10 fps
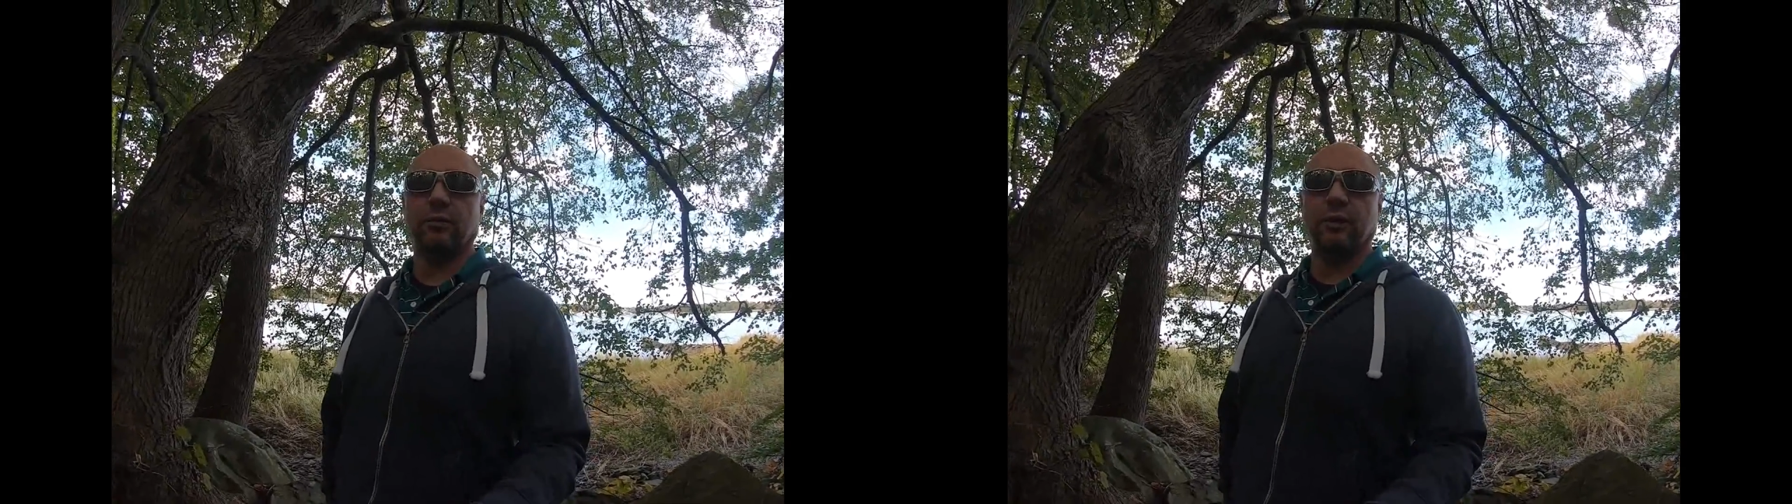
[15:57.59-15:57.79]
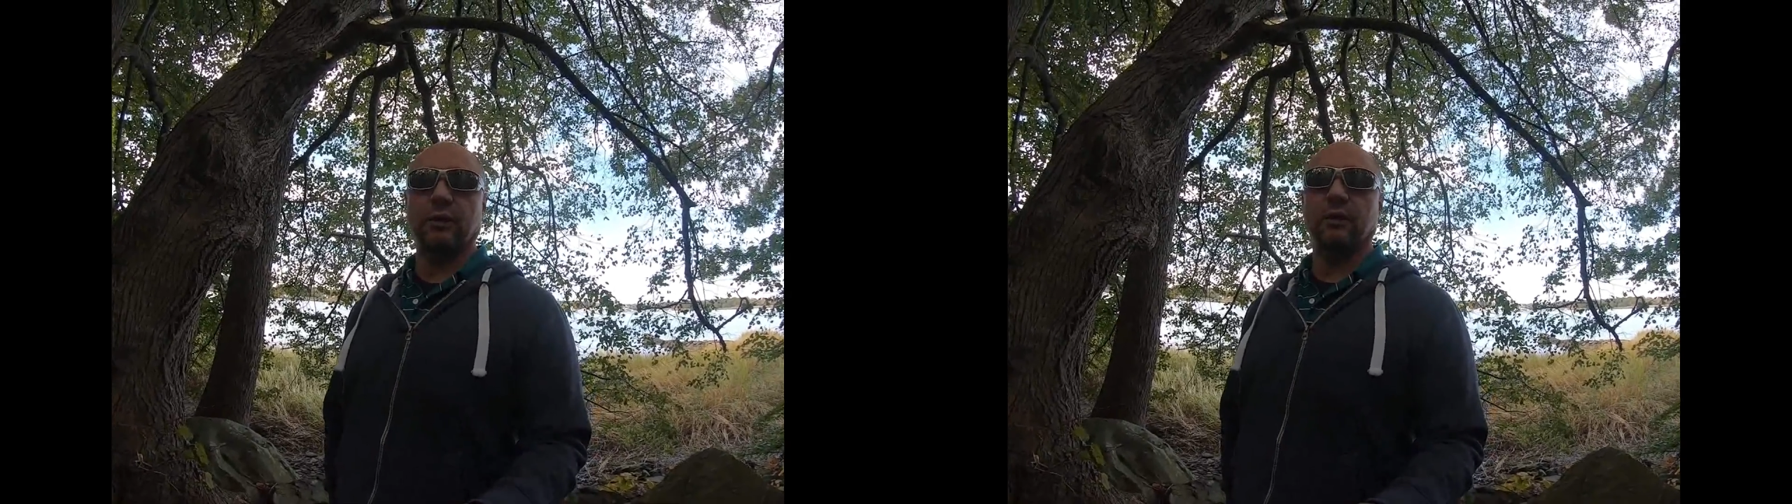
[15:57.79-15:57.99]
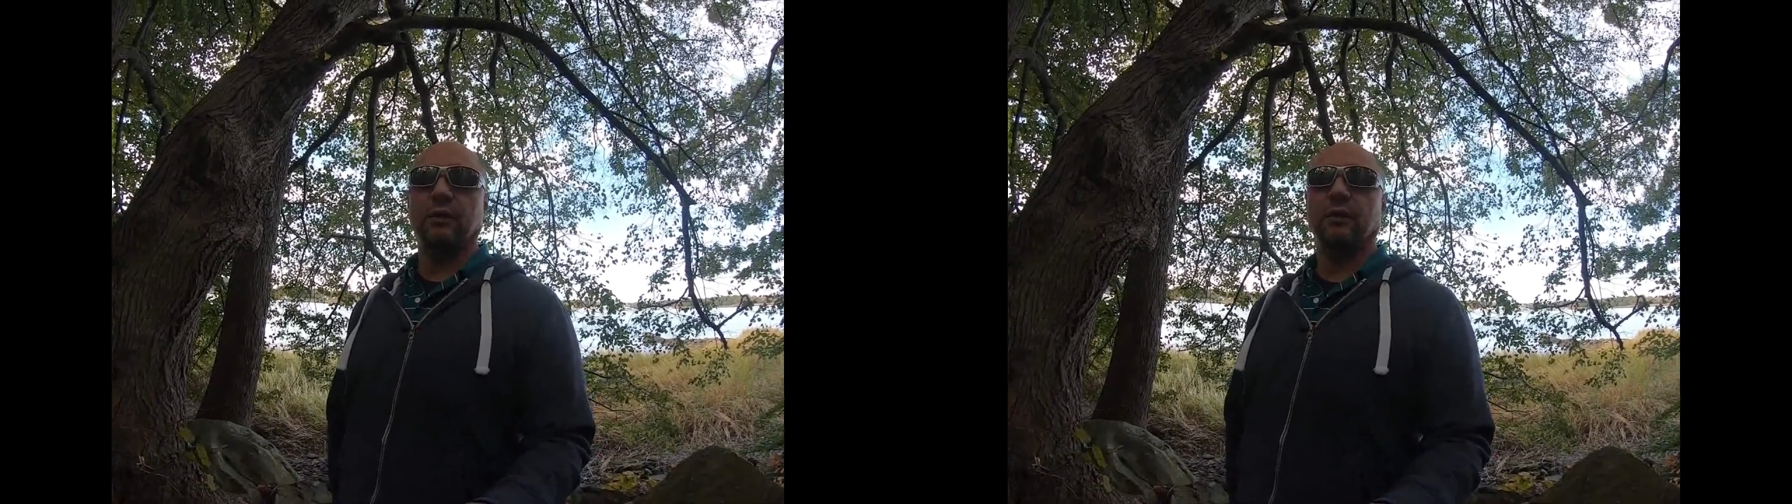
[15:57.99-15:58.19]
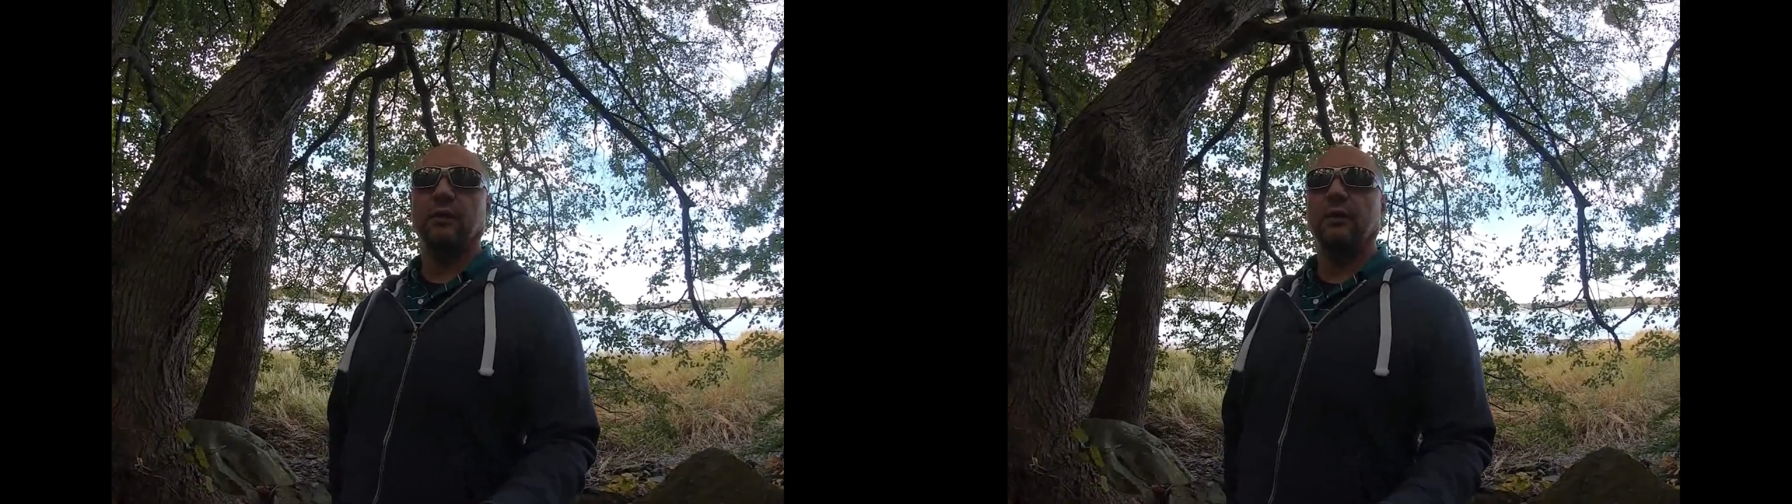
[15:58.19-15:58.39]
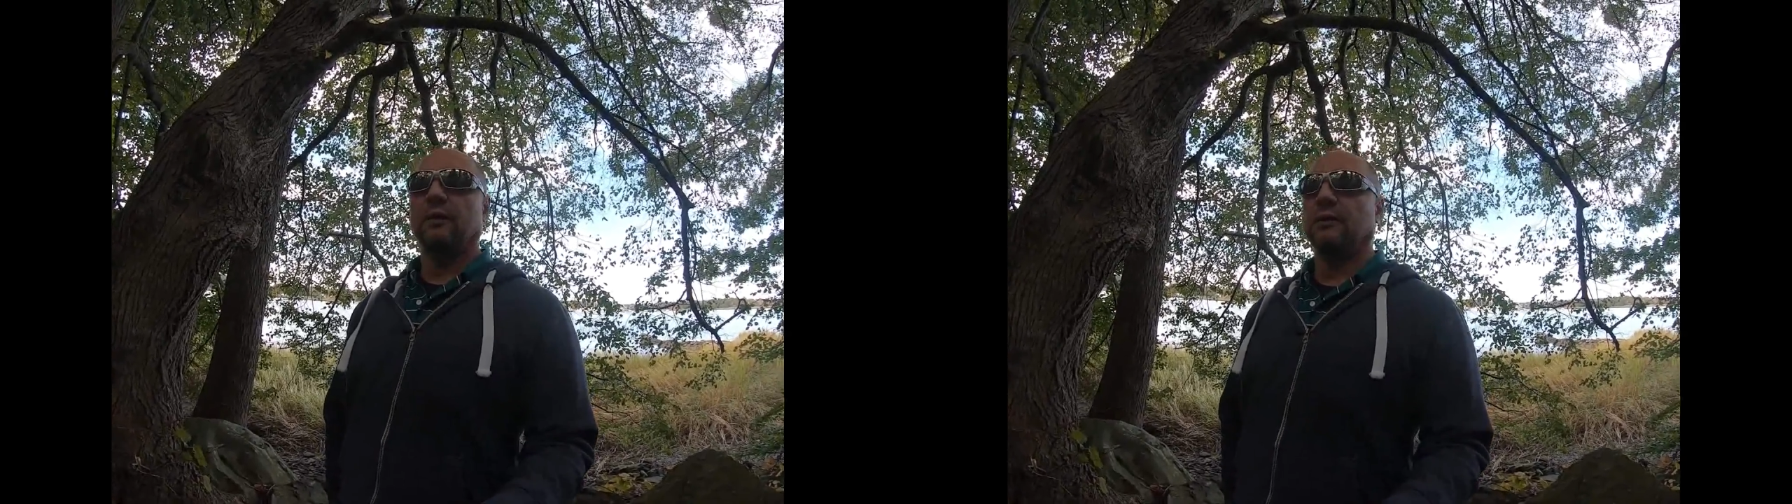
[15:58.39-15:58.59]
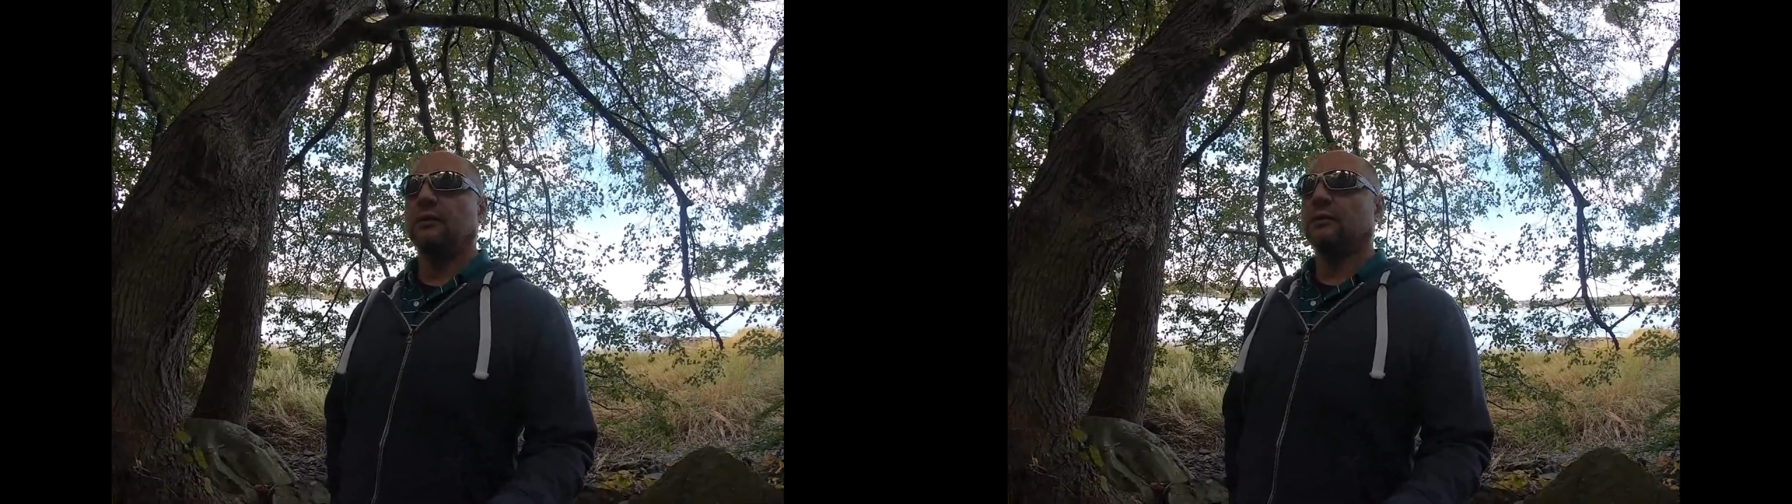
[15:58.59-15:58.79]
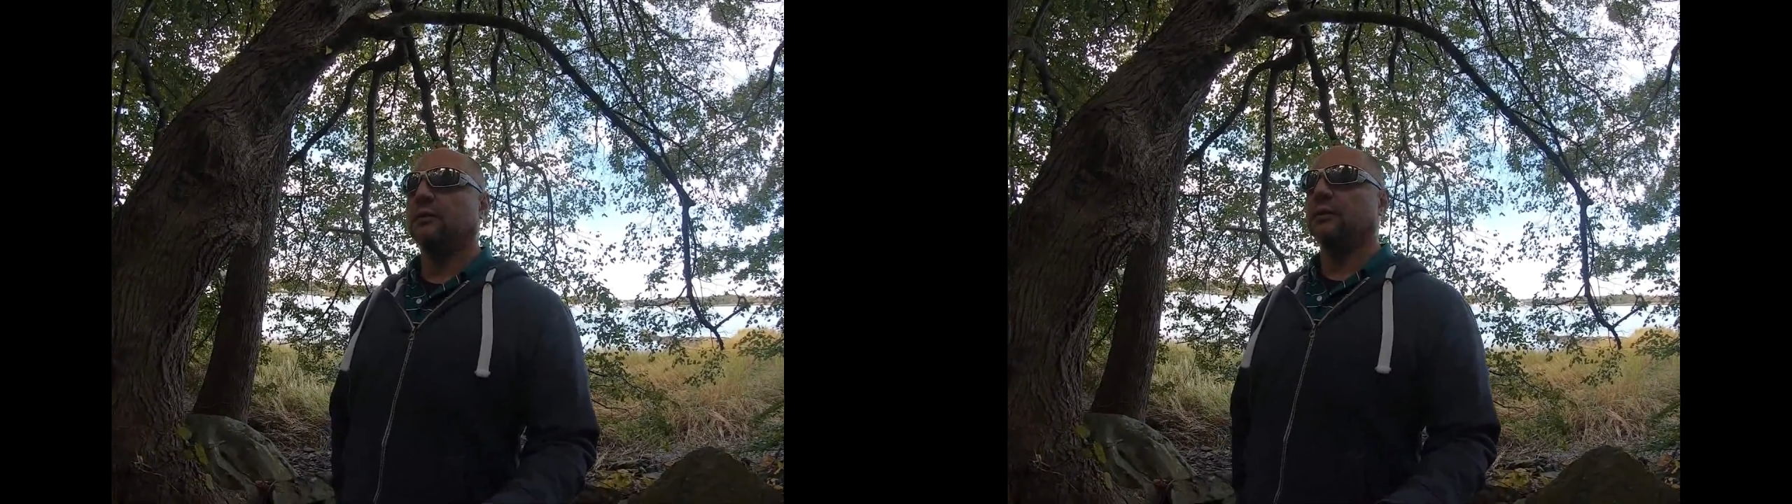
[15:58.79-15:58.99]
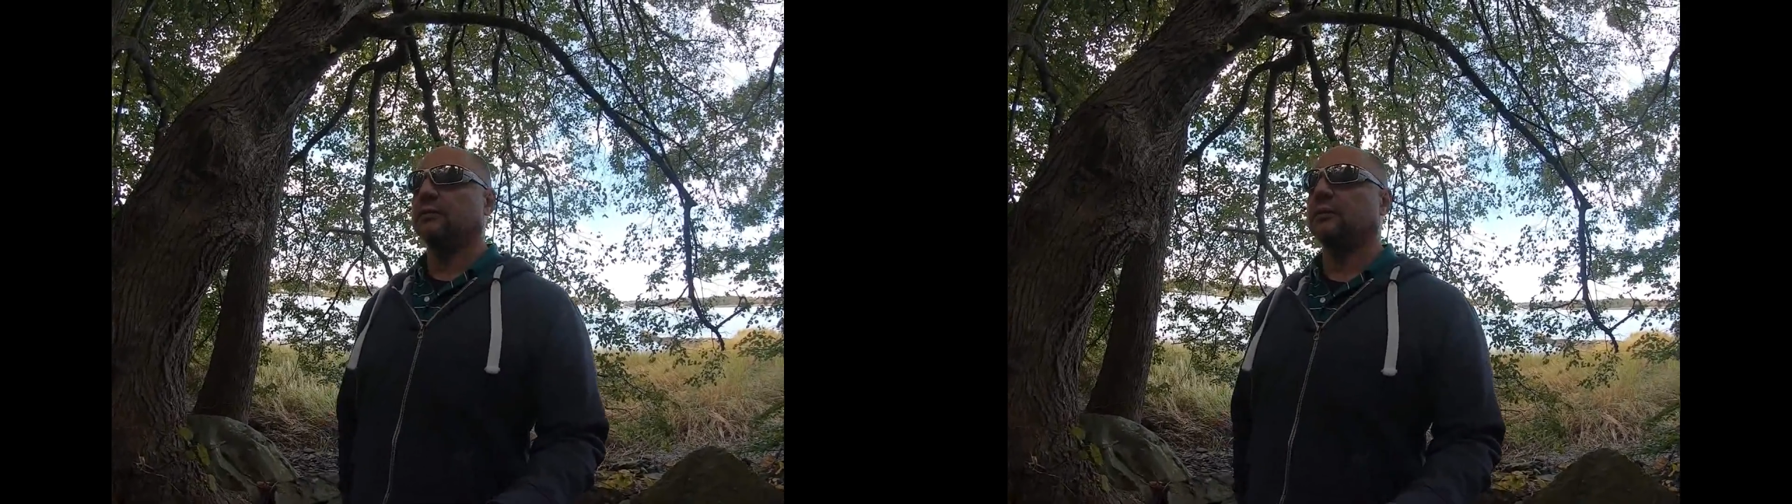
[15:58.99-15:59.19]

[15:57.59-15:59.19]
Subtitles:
thing. Or,